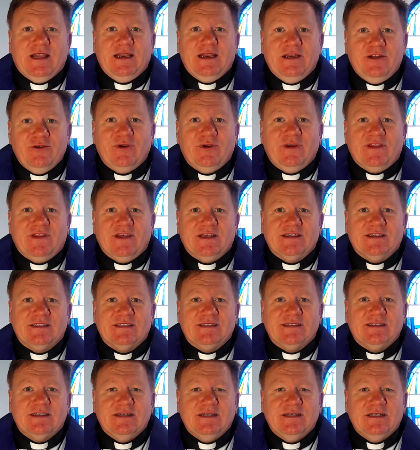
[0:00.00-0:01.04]
In doing
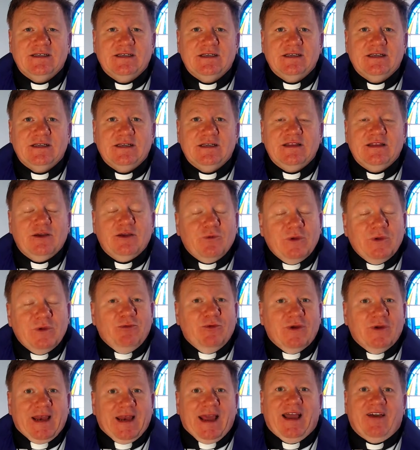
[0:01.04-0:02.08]
this, that
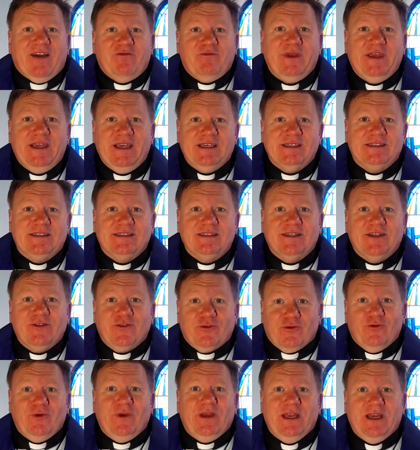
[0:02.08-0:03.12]
we would have peace
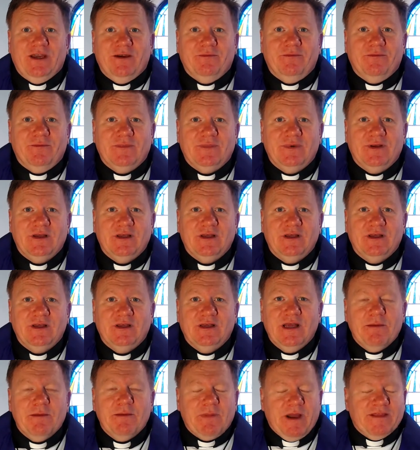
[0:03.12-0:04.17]
through him
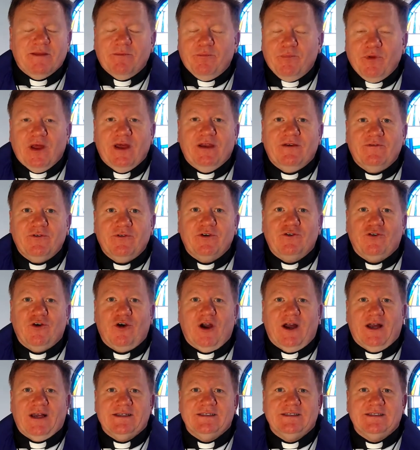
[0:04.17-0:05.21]
by the blood of the
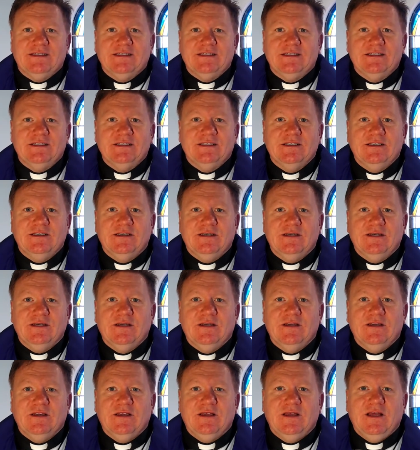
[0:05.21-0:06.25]
cross.
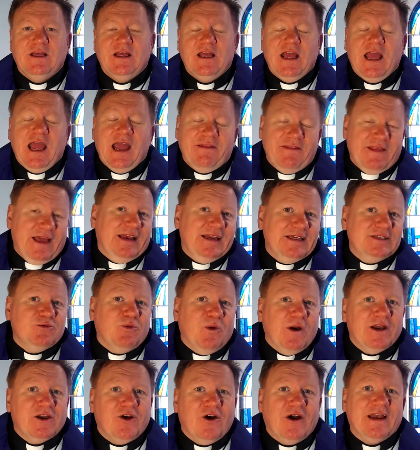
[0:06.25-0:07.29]
And that
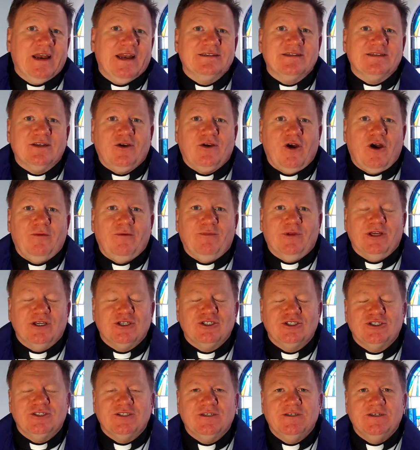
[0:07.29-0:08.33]
is what God has
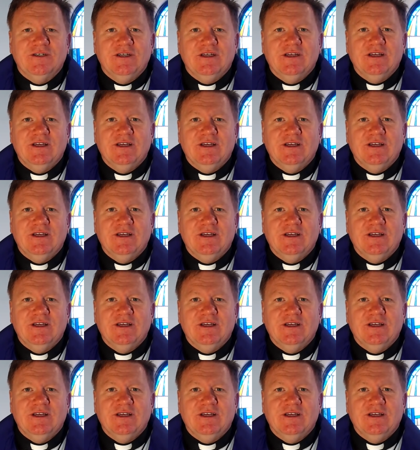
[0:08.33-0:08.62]
accomplished.